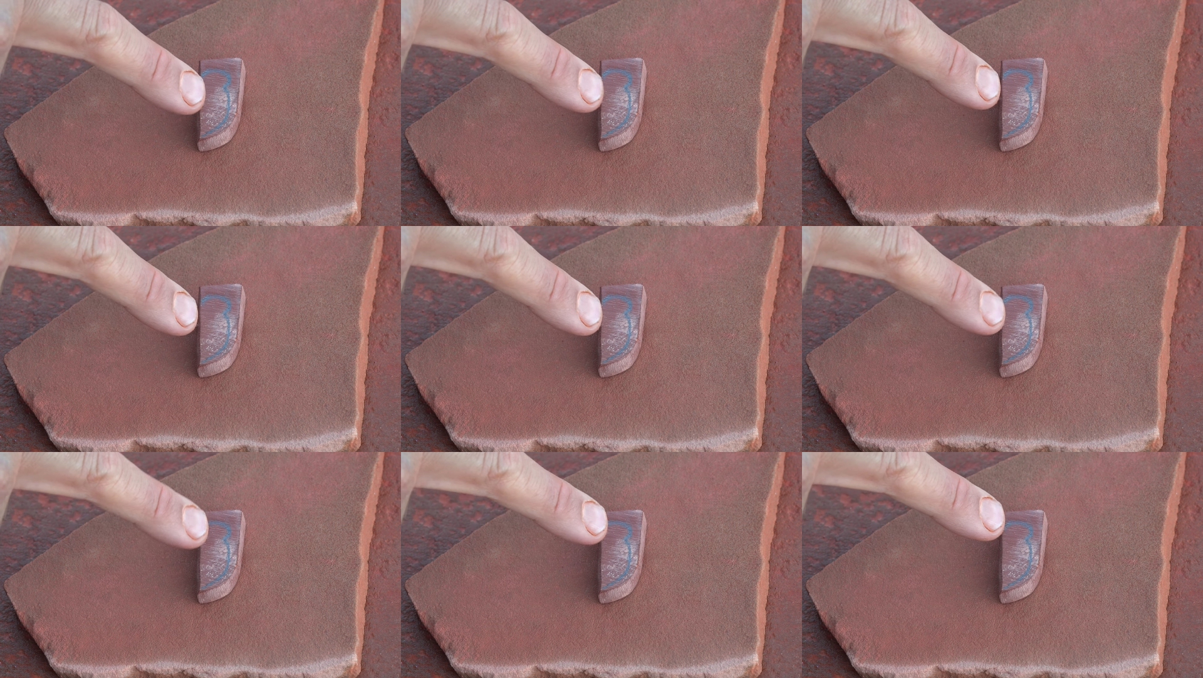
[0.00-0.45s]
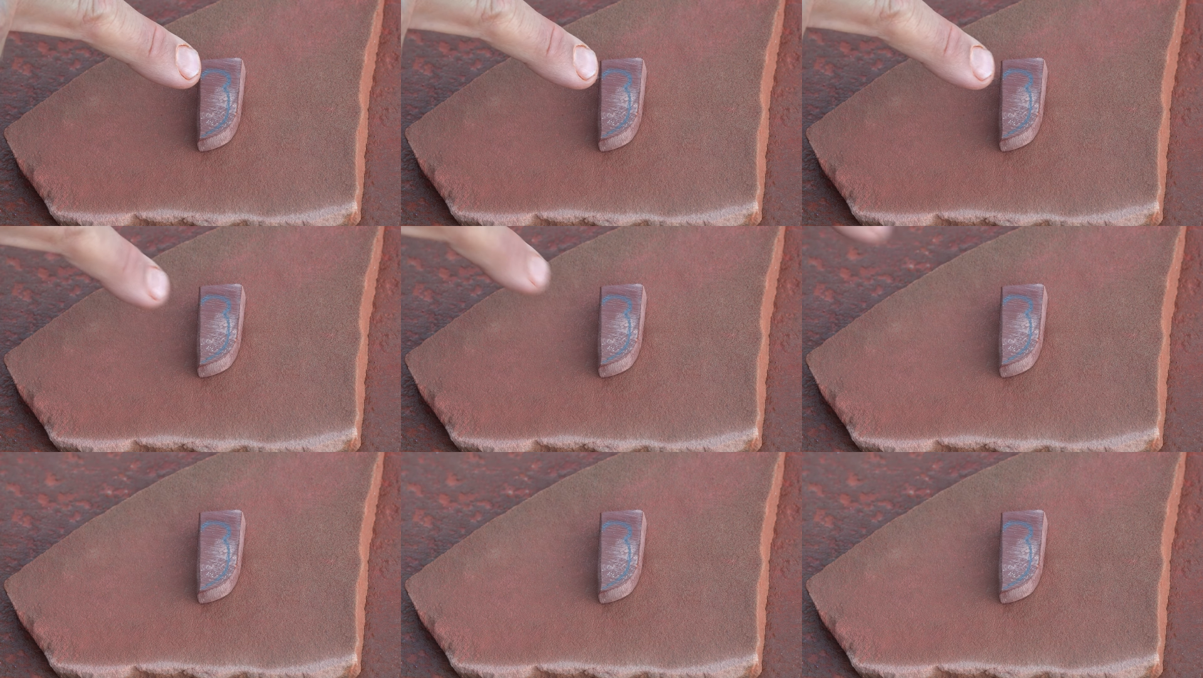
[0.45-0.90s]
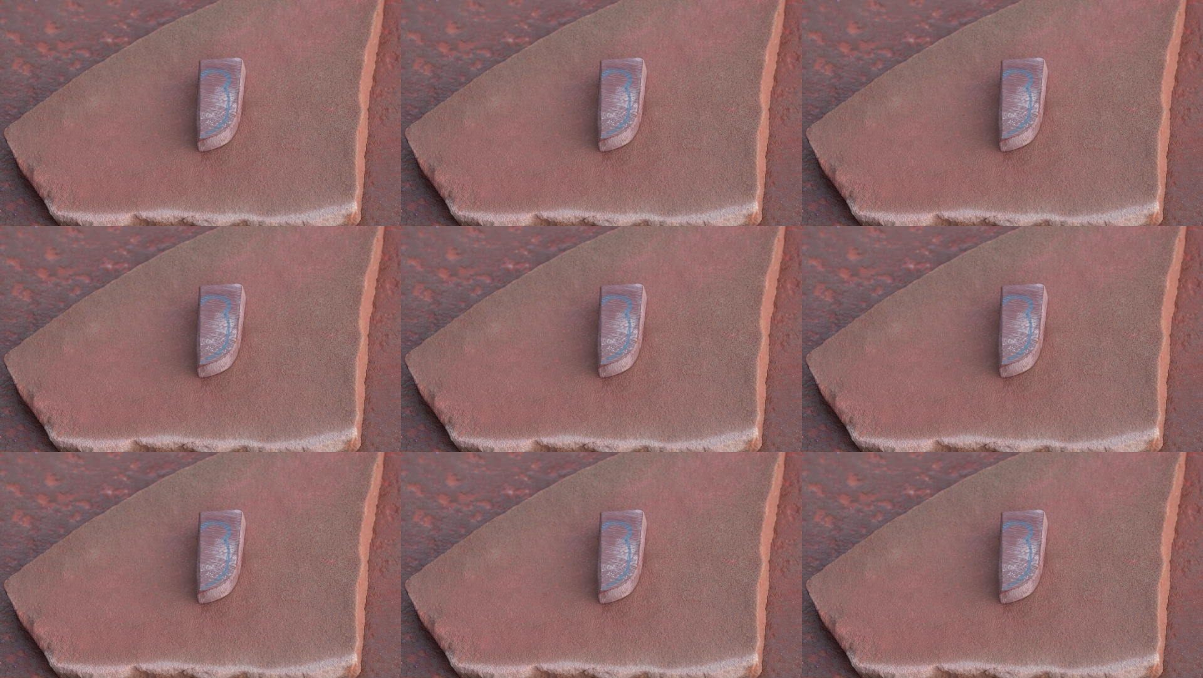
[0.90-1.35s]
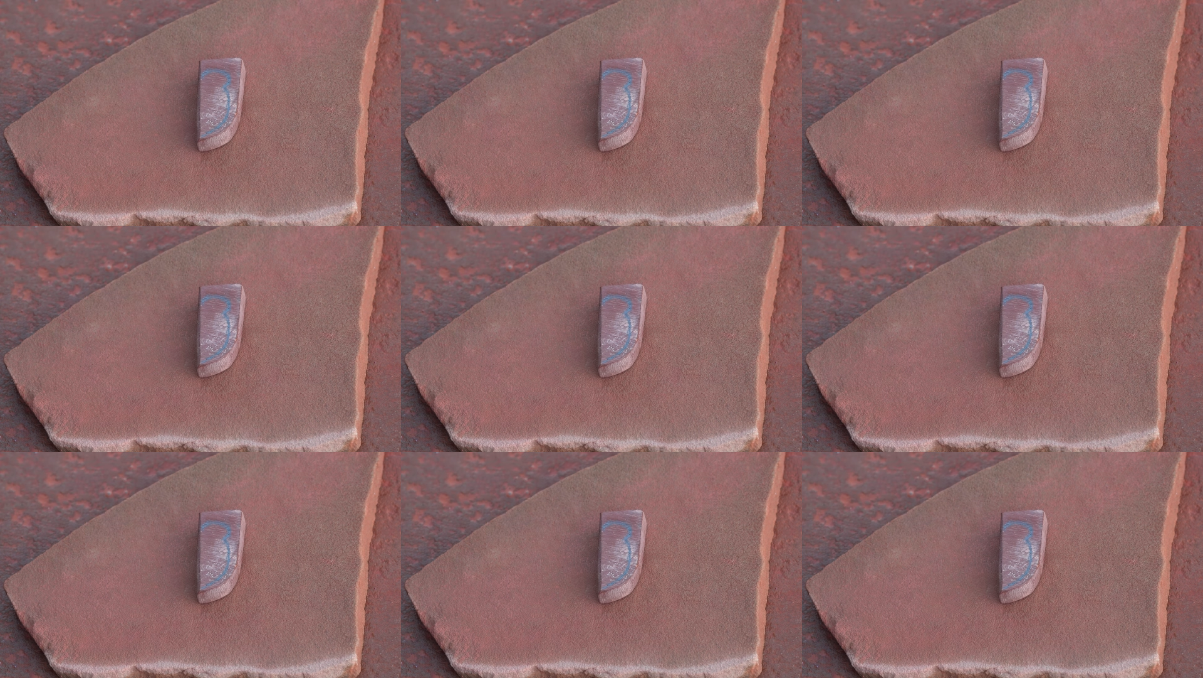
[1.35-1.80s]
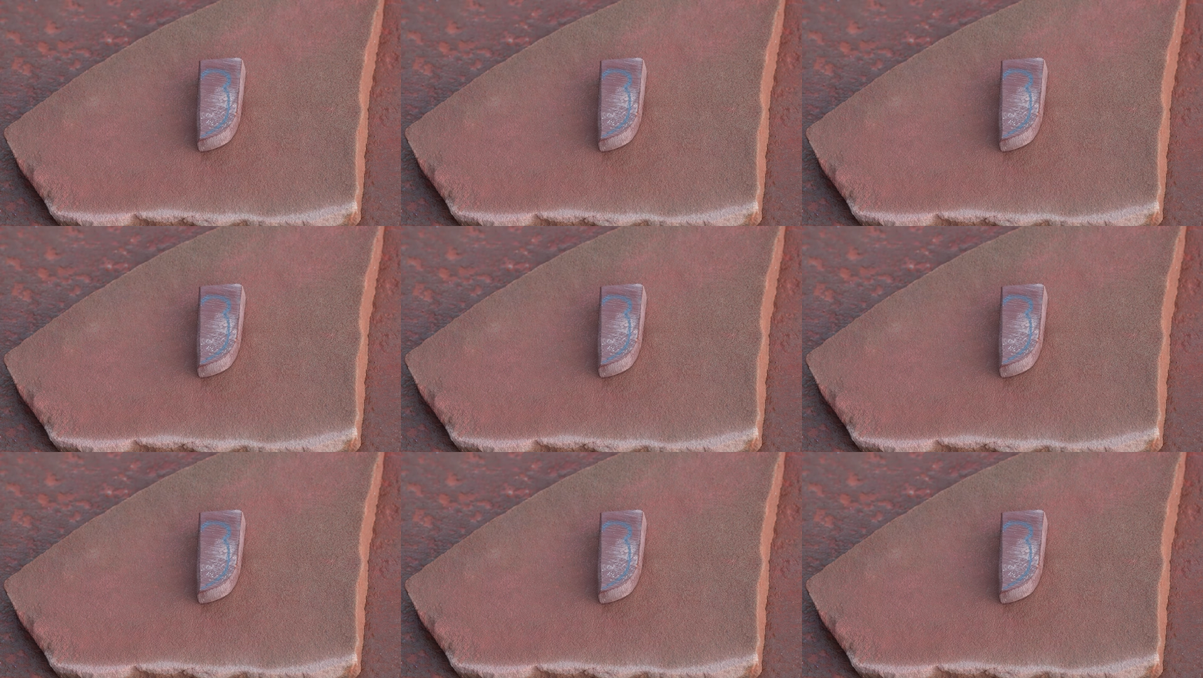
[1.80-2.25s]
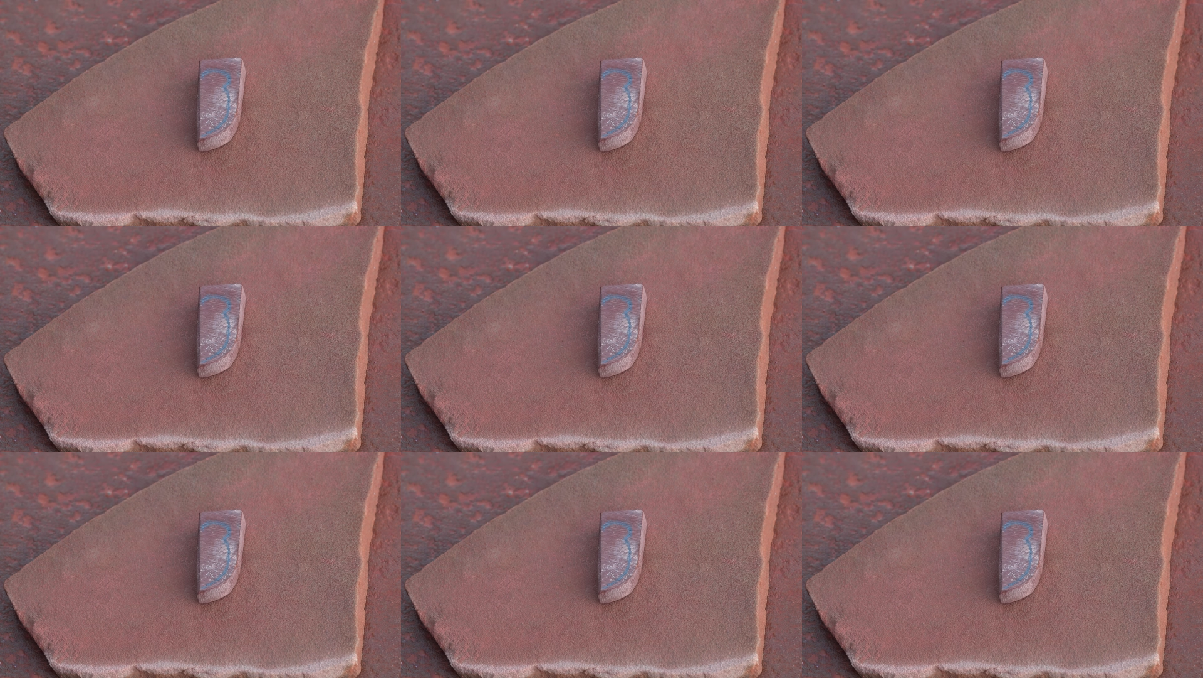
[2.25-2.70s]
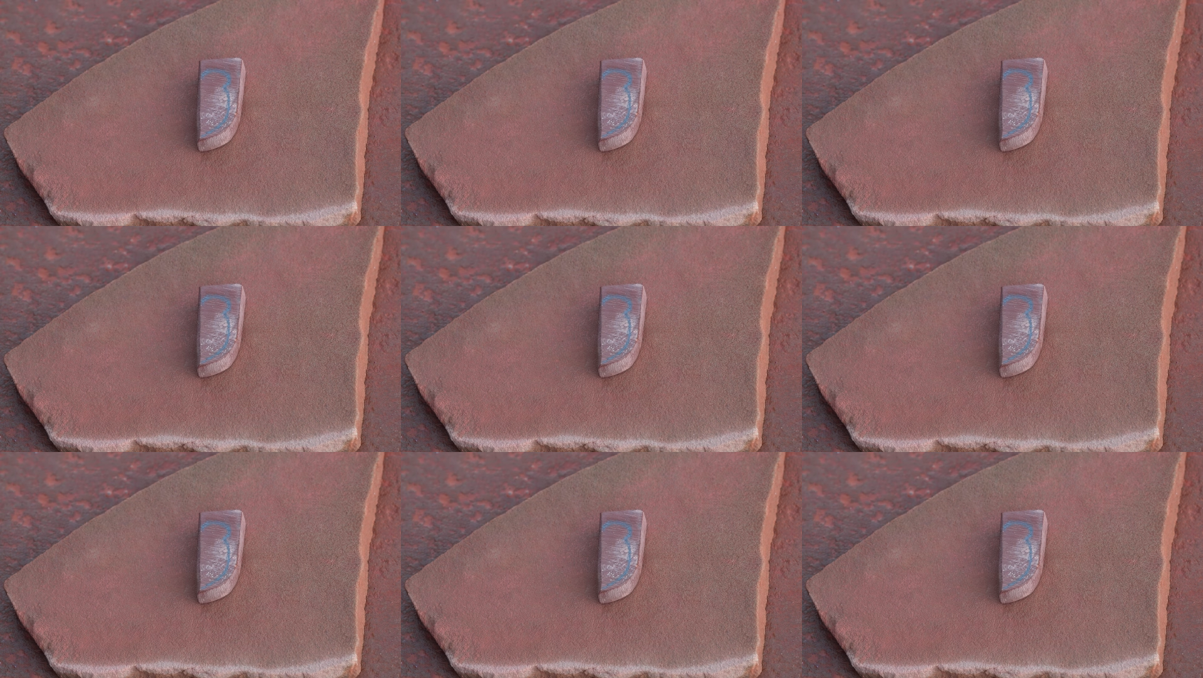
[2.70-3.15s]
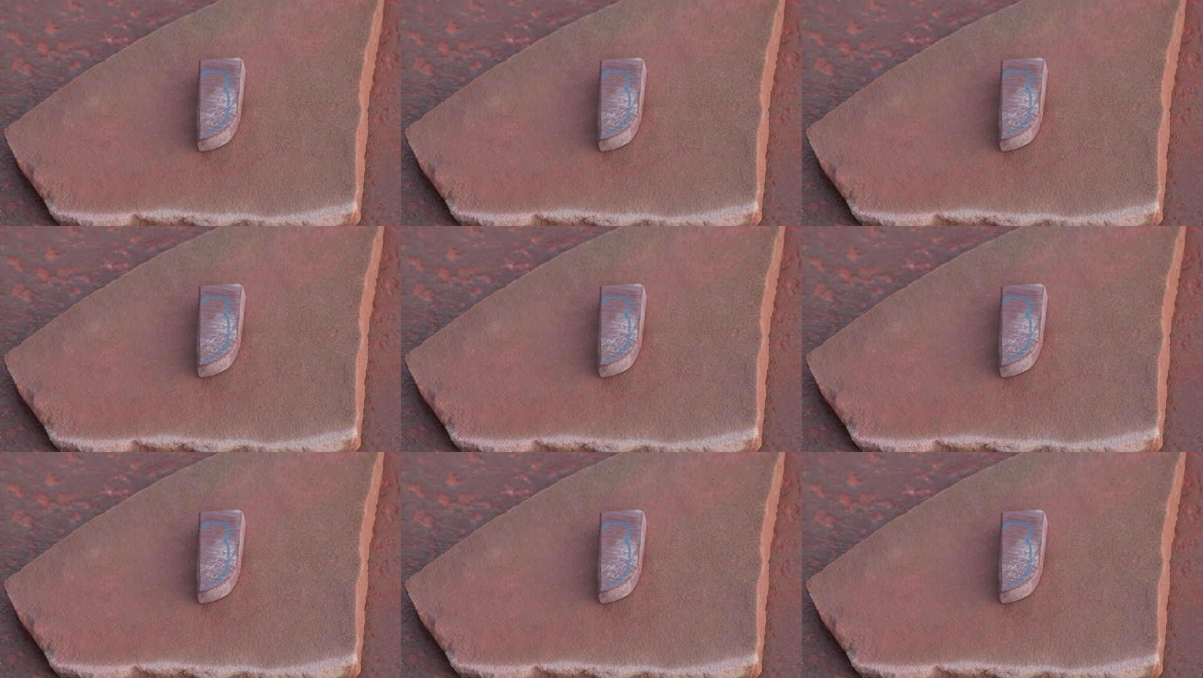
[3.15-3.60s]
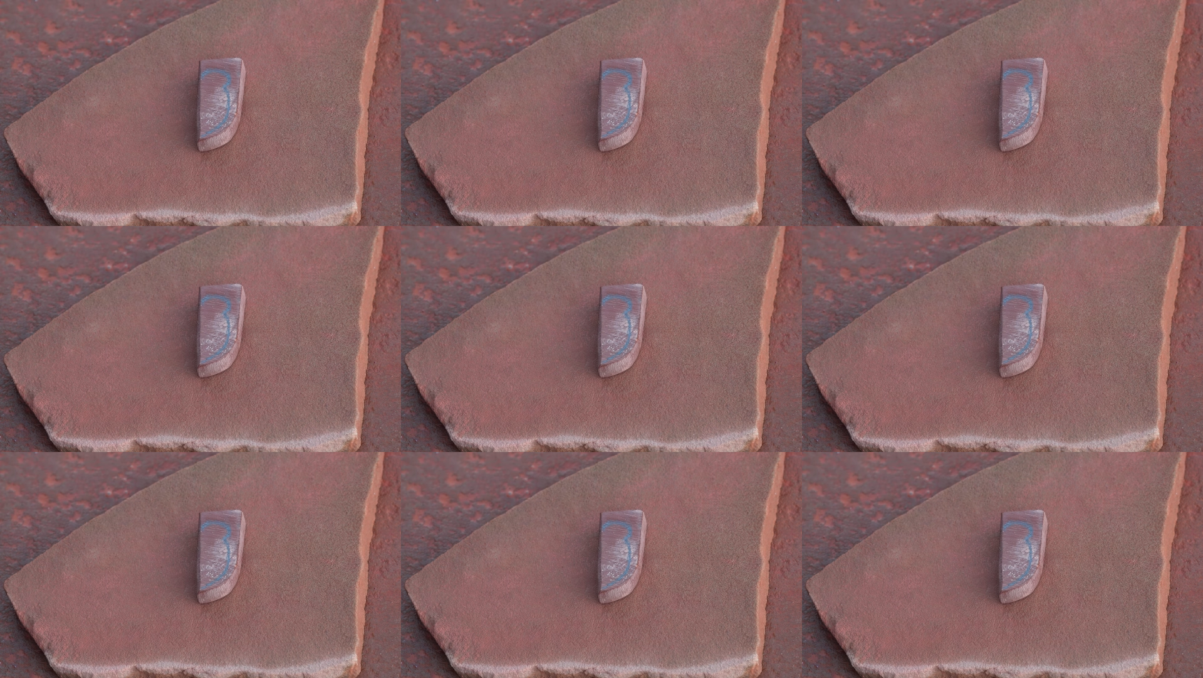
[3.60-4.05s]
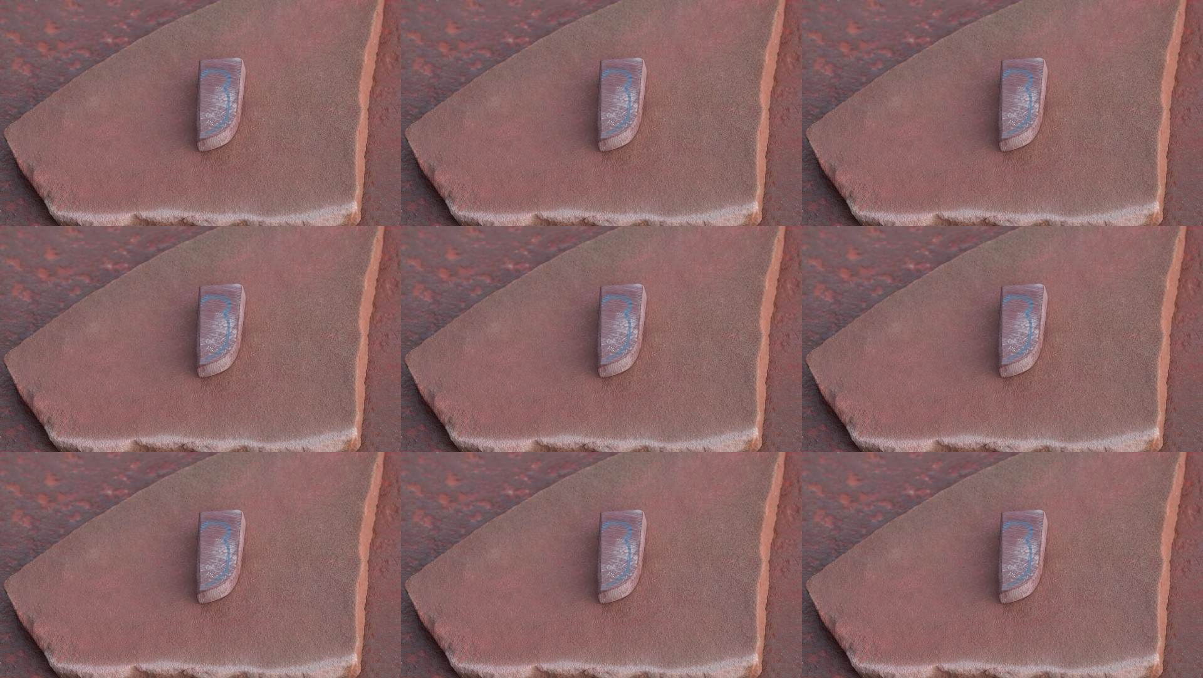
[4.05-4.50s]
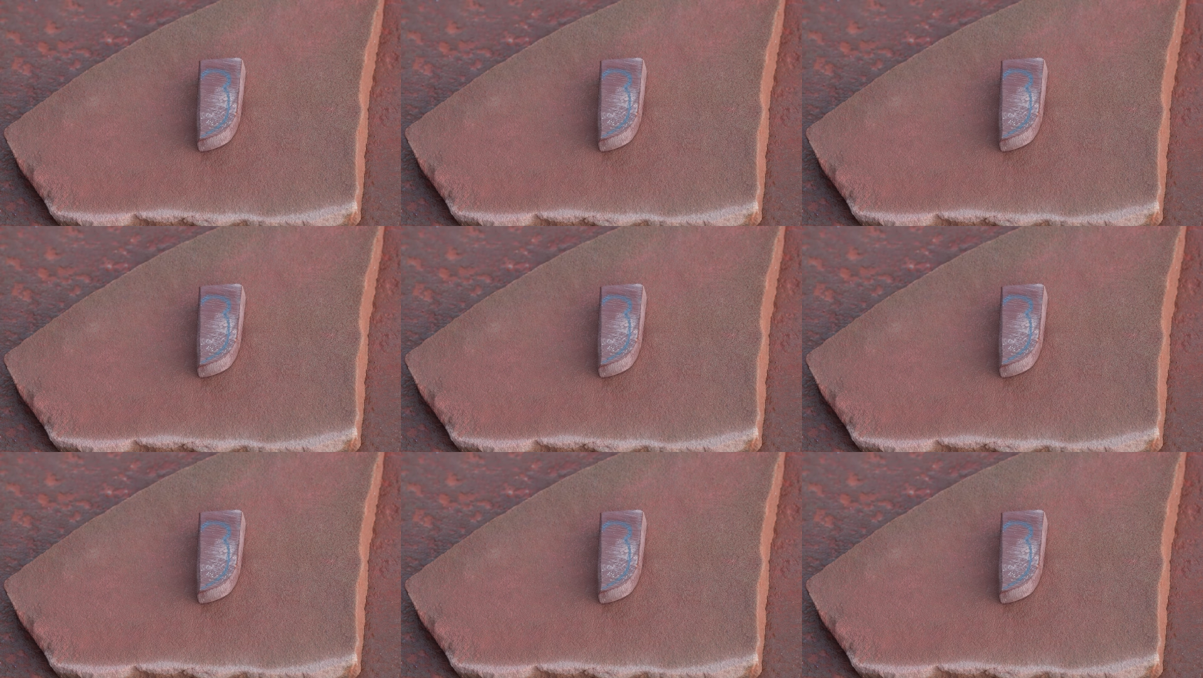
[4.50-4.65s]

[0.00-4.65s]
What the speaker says: [unreadable: no face in view]